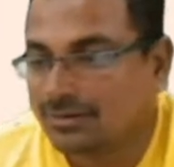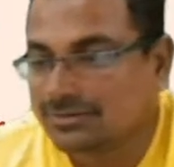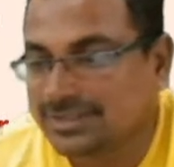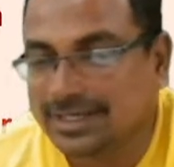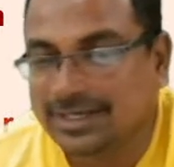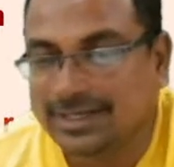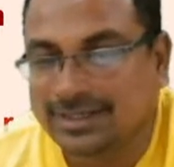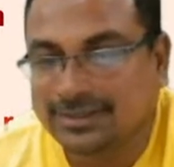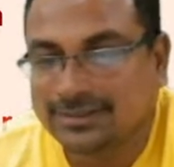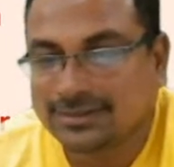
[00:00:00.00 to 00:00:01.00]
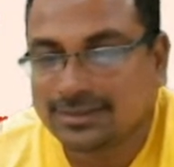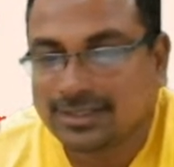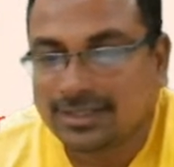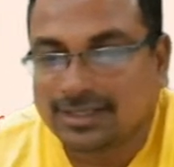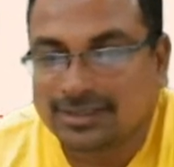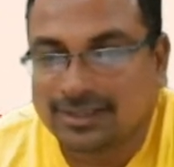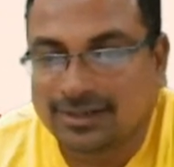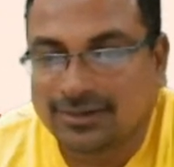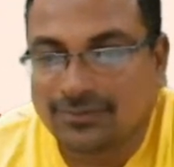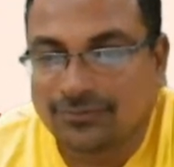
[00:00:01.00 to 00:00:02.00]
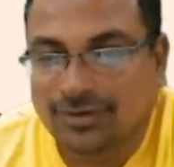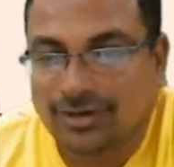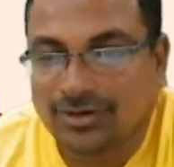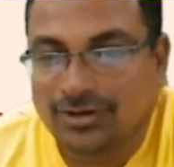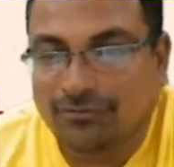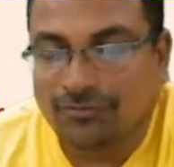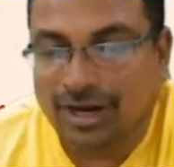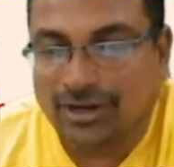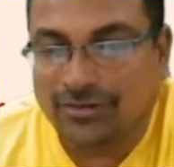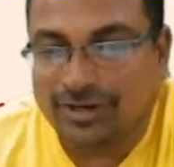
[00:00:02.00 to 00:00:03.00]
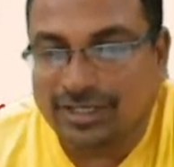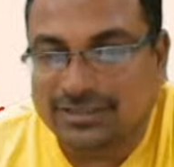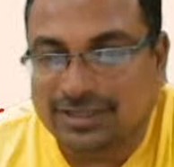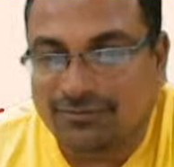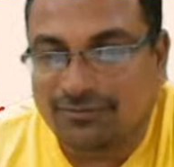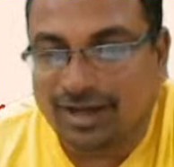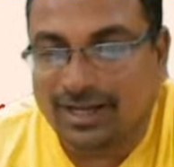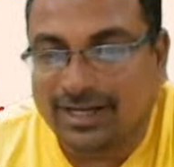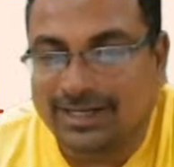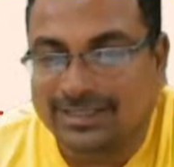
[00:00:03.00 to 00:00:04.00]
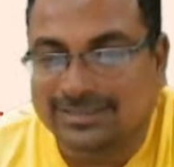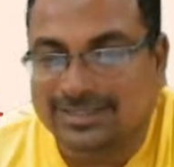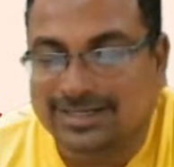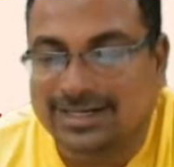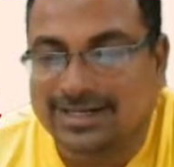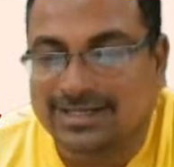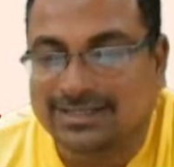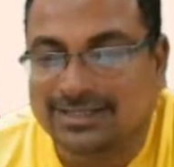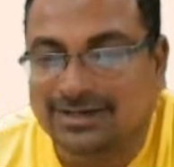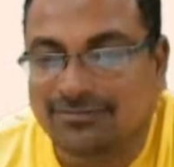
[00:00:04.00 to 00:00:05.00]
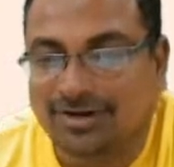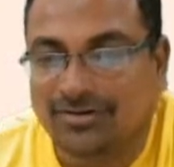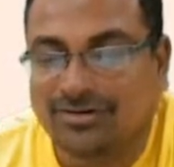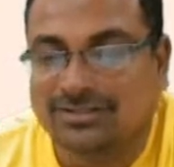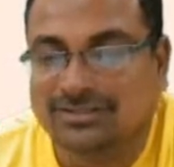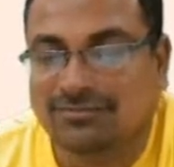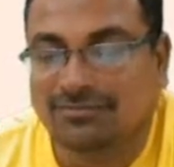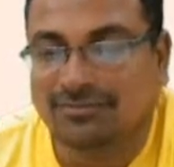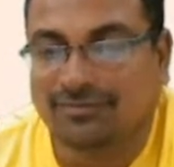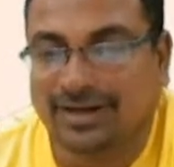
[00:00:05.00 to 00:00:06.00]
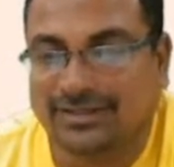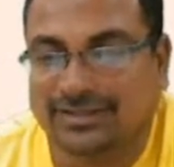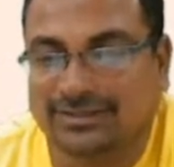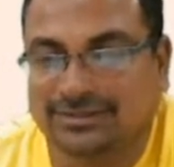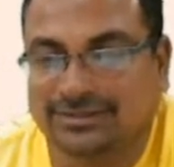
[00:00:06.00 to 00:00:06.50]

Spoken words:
Now see here, the refractive index of violet is greater than refractive index of red,